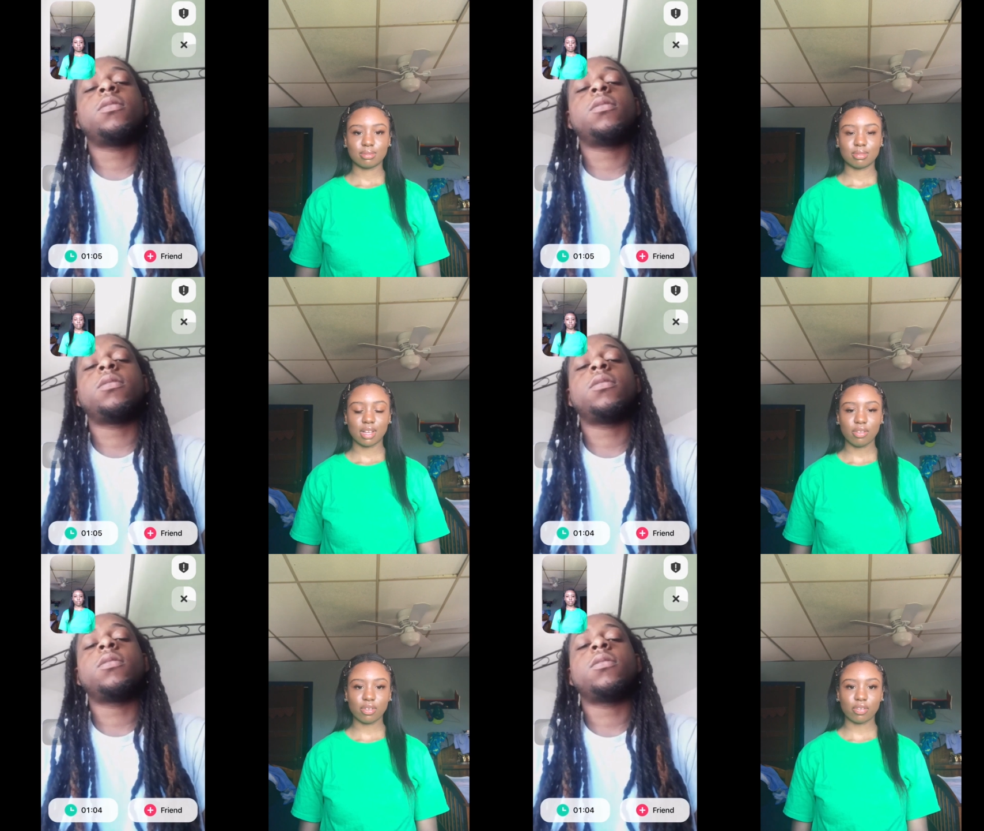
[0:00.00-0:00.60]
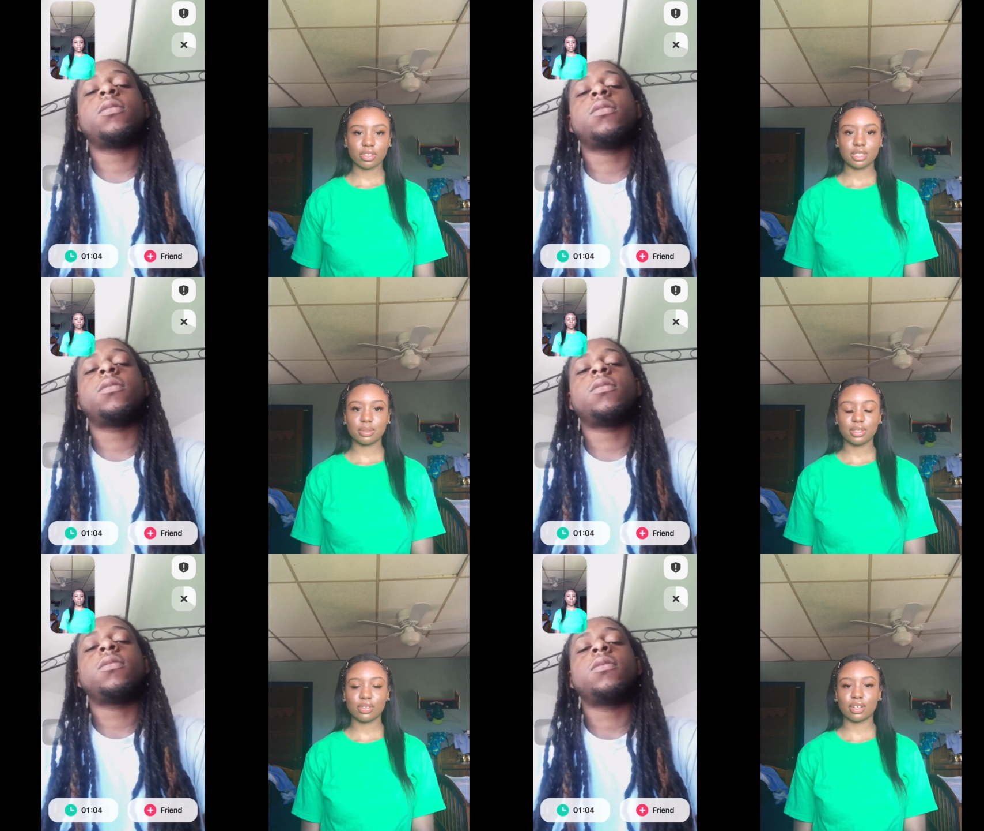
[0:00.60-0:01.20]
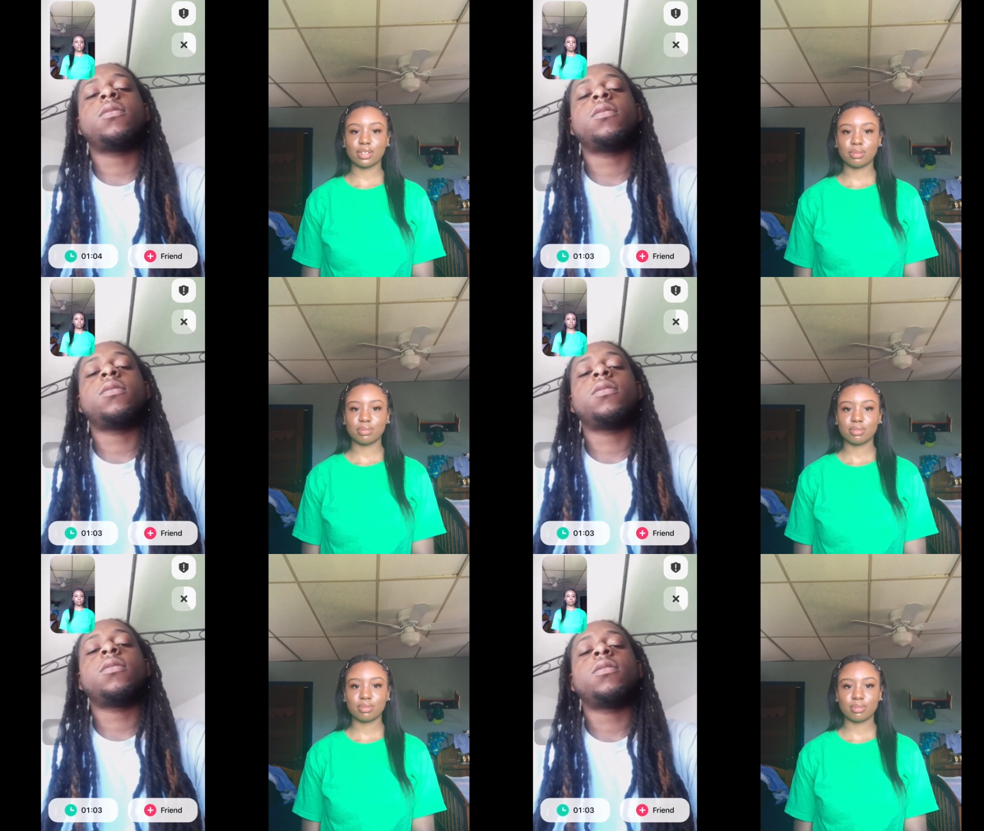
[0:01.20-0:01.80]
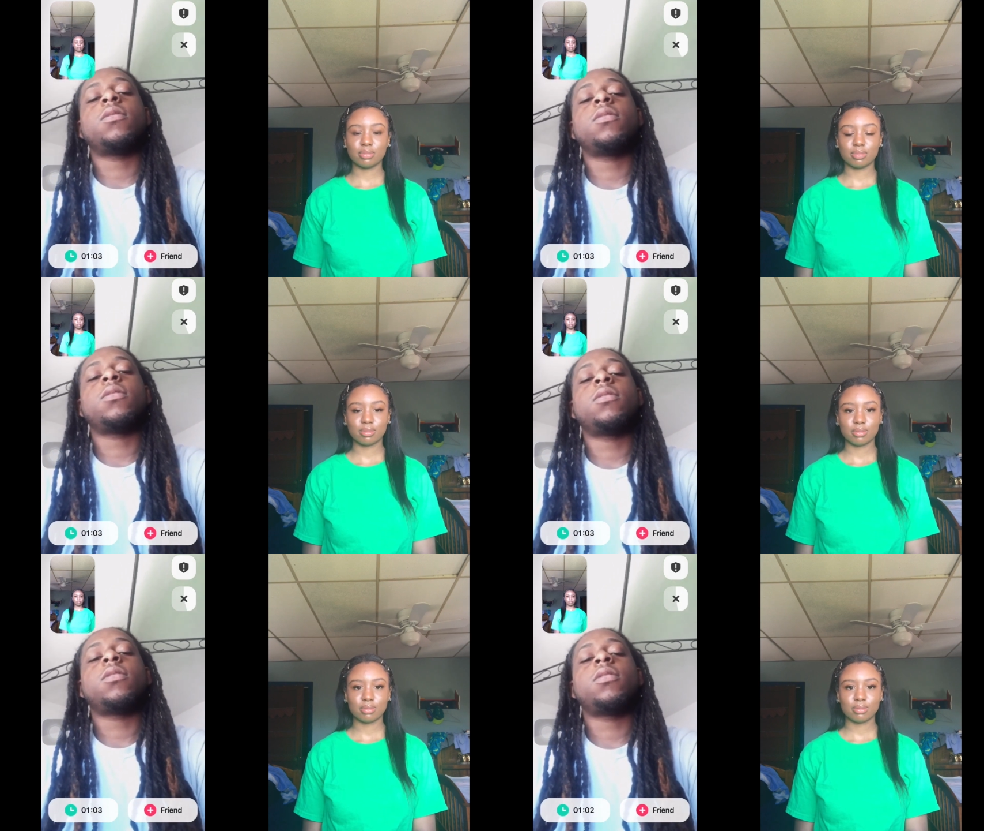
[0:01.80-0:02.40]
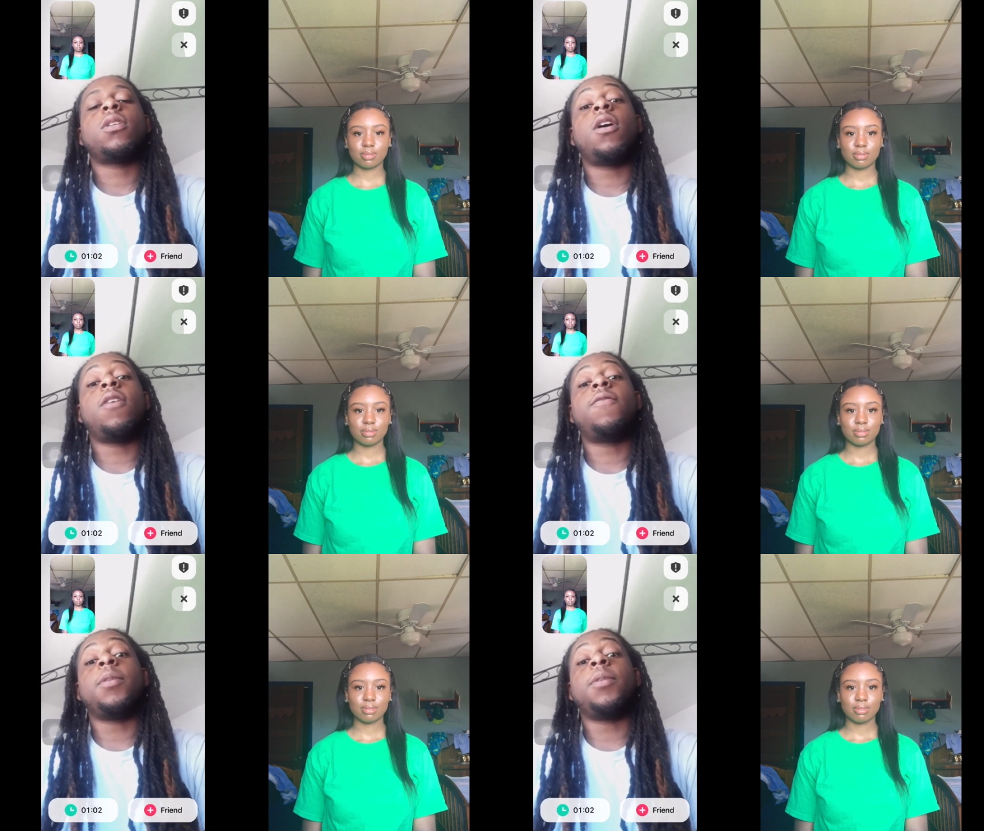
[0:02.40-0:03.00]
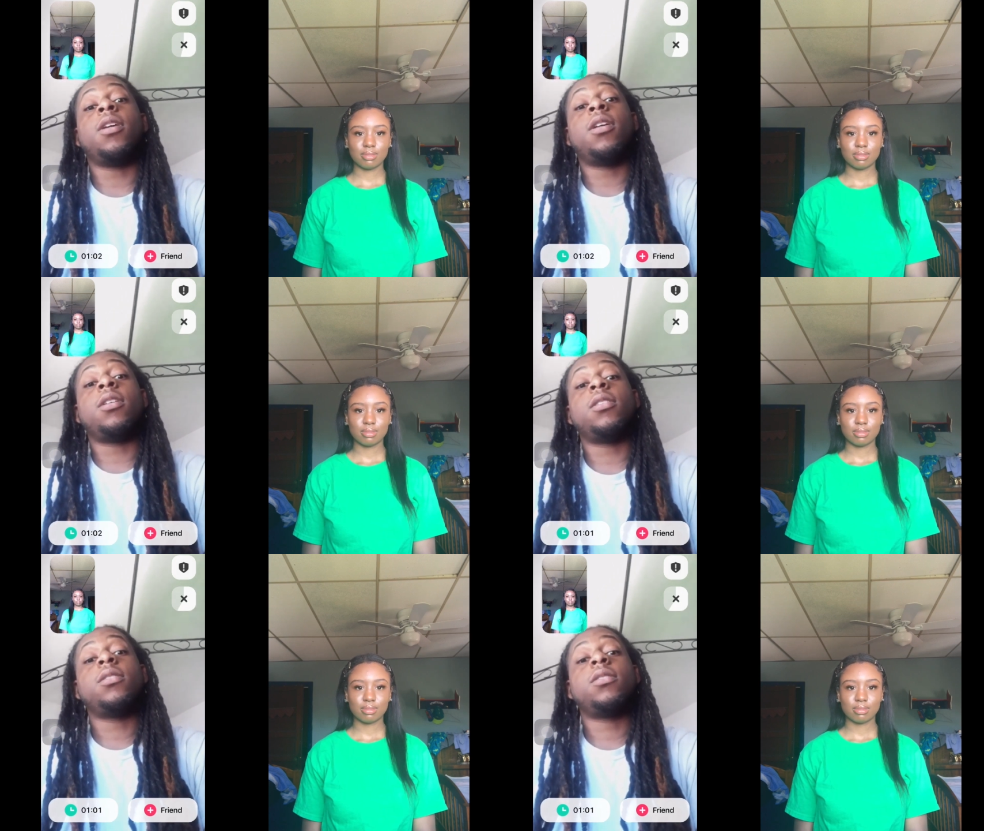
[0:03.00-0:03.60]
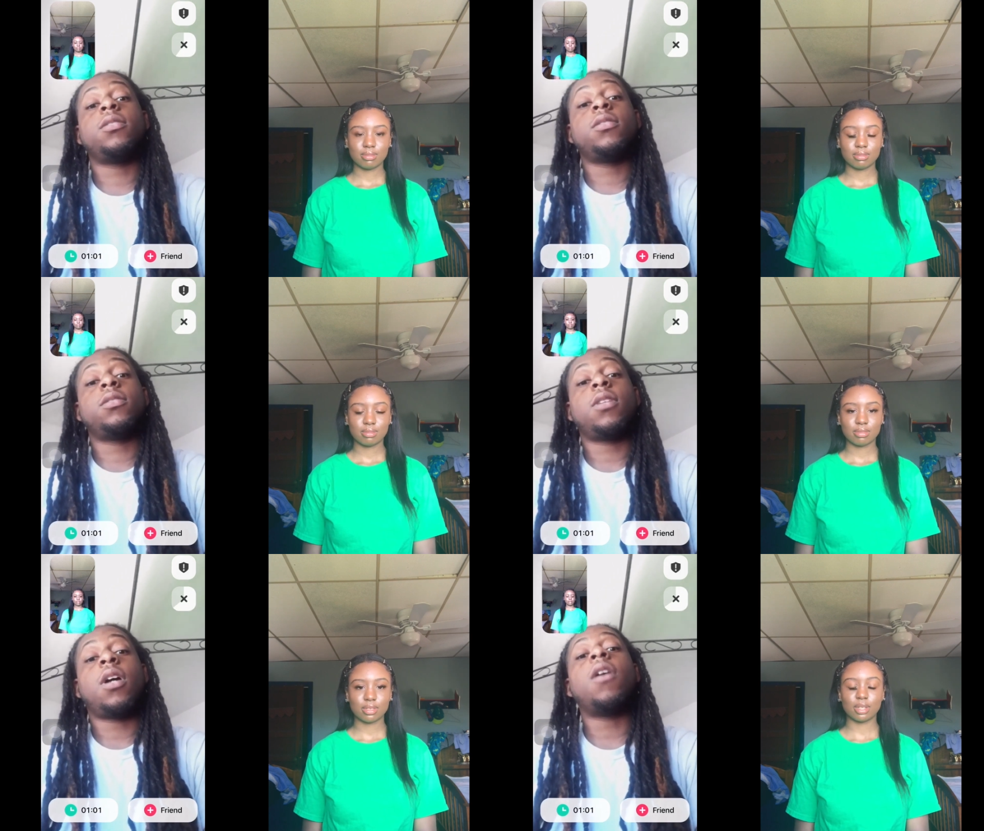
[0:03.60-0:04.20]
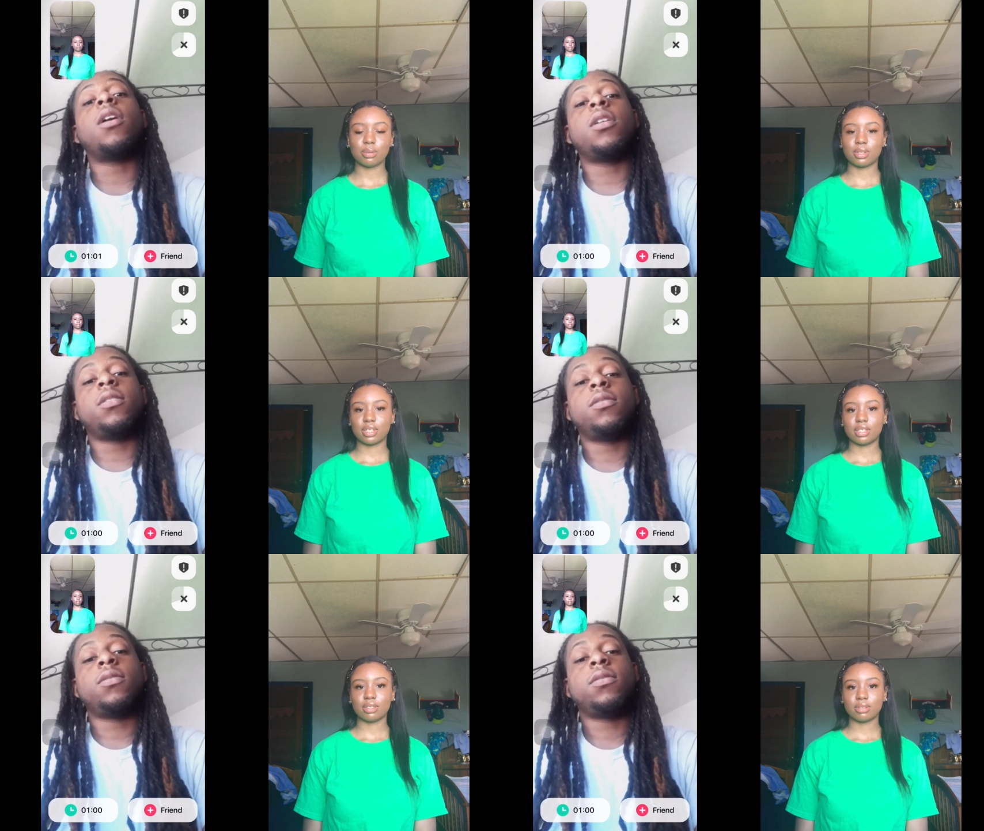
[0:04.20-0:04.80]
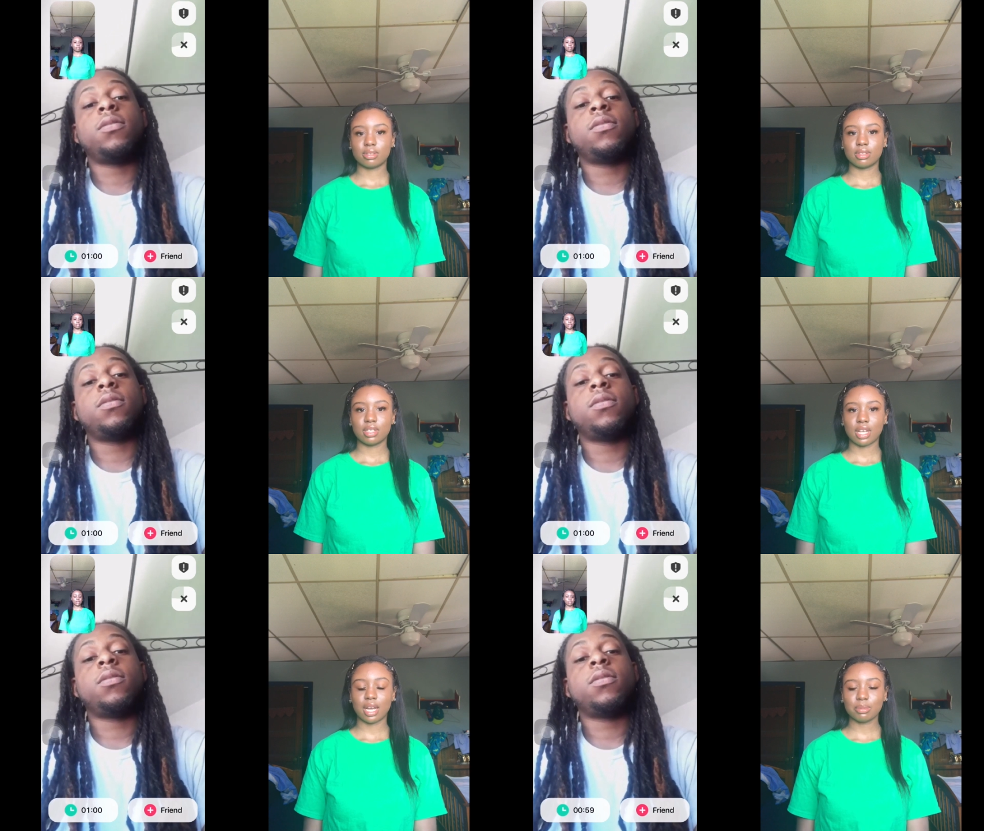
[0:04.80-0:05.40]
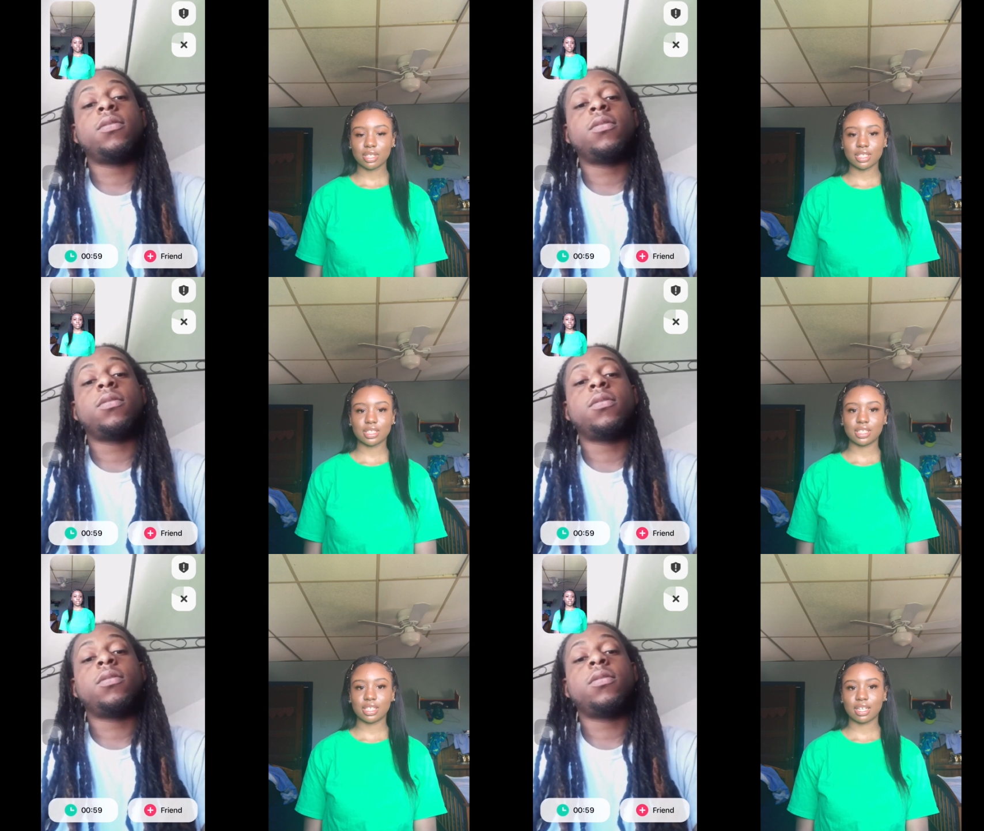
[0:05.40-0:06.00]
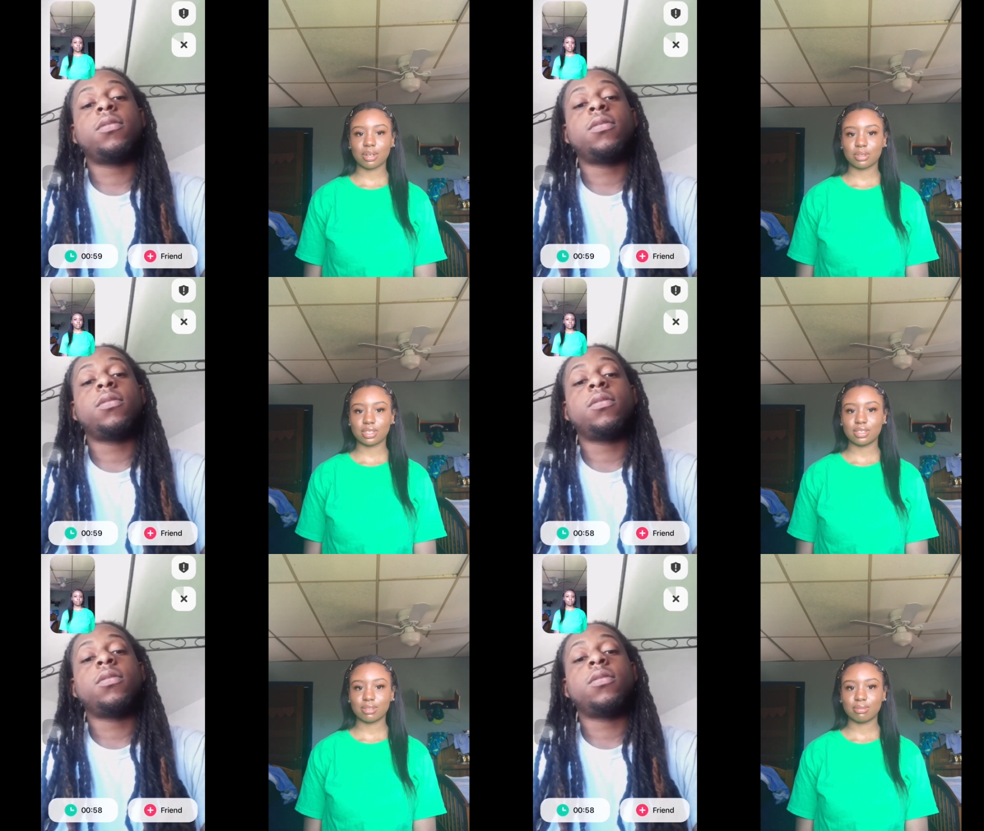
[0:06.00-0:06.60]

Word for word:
Speaker 1: I'm from Philly. Where you from?
Speaker 2: I'm from Indiana.
Speaker 1: Oh. How old are you? I'm 13. How old are you?